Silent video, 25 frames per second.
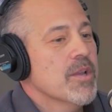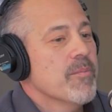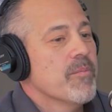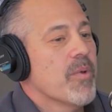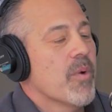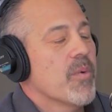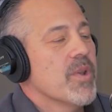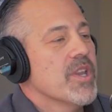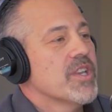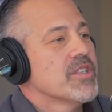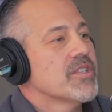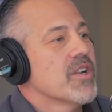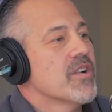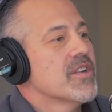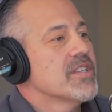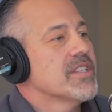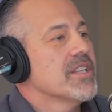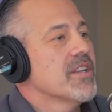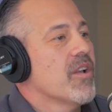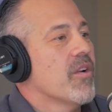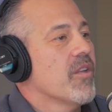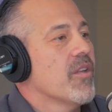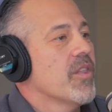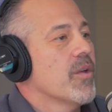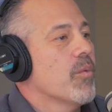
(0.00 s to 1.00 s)
But when you start
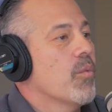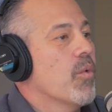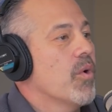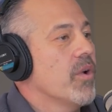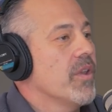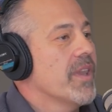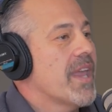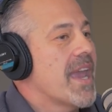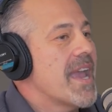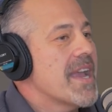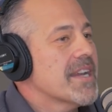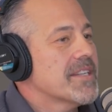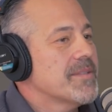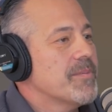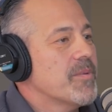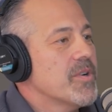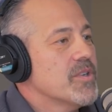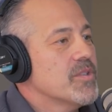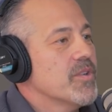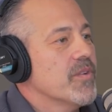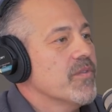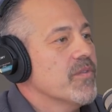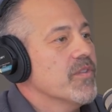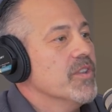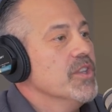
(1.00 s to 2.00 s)
seeing all the world
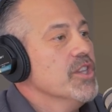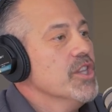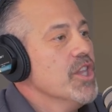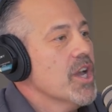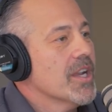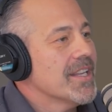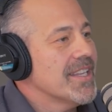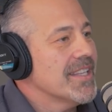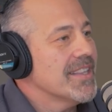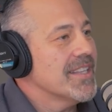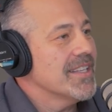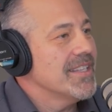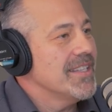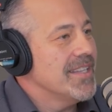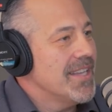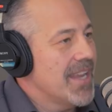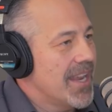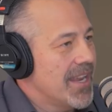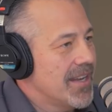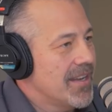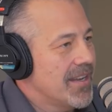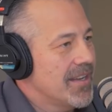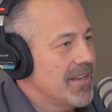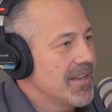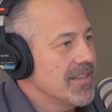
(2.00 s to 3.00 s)
experts who've looked at the
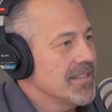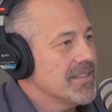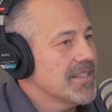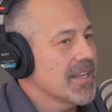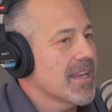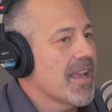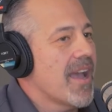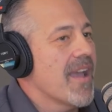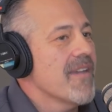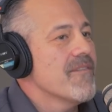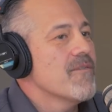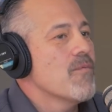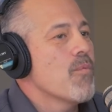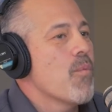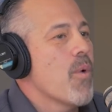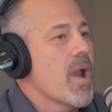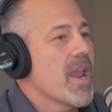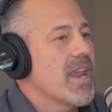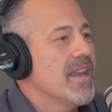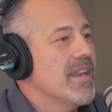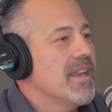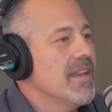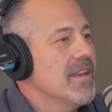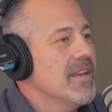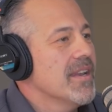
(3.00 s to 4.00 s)
data and say, I've
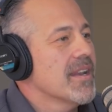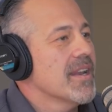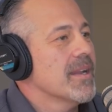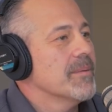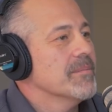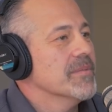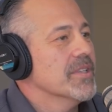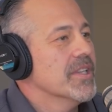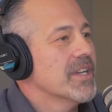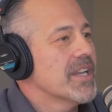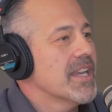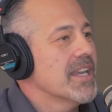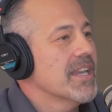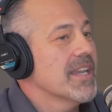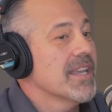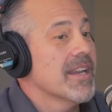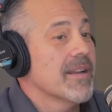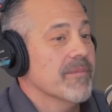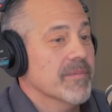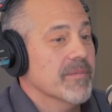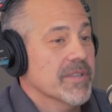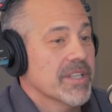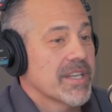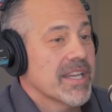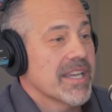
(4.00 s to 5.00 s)
weighed it and I'm looking
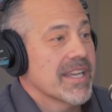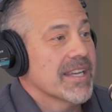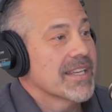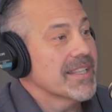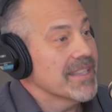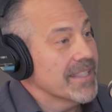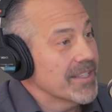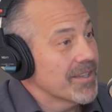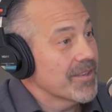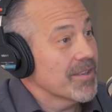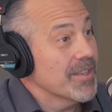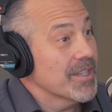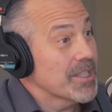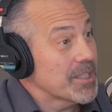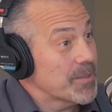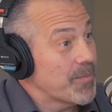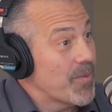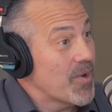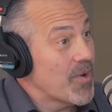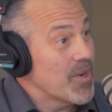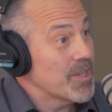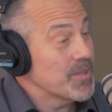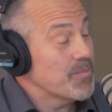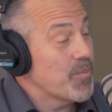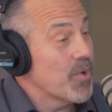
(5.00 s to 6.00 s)
and I'm looking at clinical
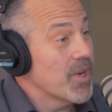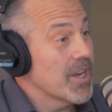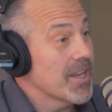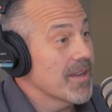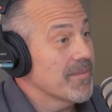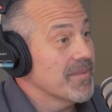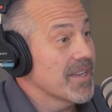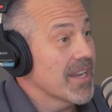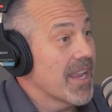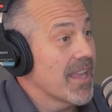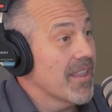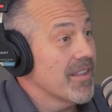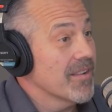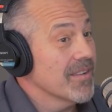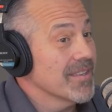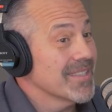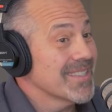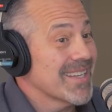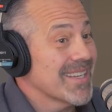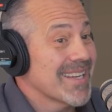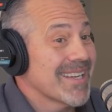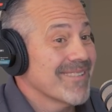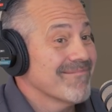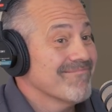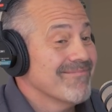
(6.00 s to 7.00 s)
experience, putting them together
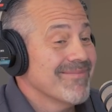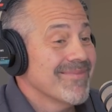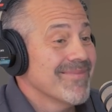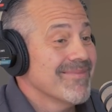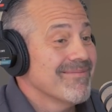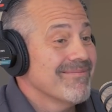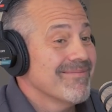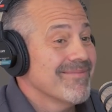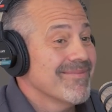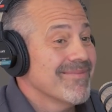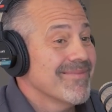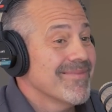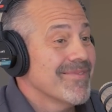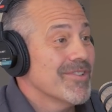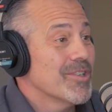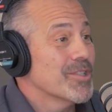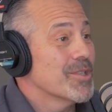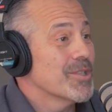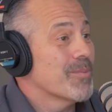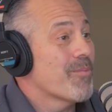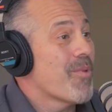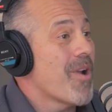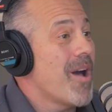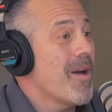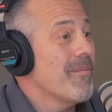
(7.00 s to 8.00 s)
and saying,
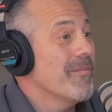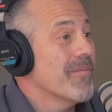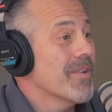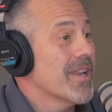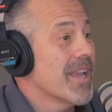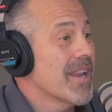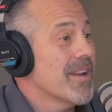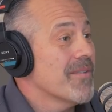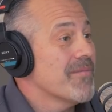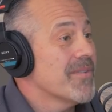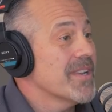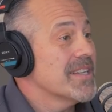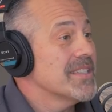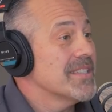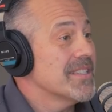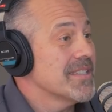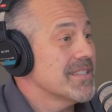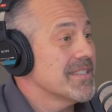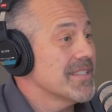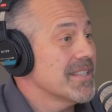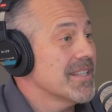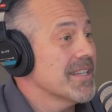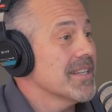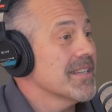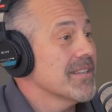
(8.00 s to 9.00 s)
there's a problem. We got to fix
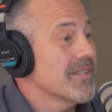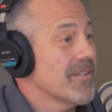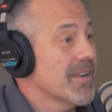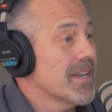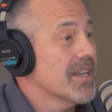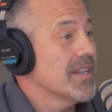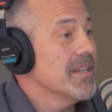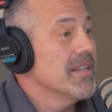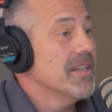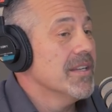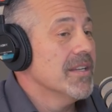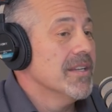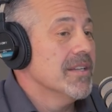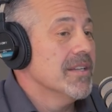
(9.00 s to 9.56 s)
this thing, yeah. right?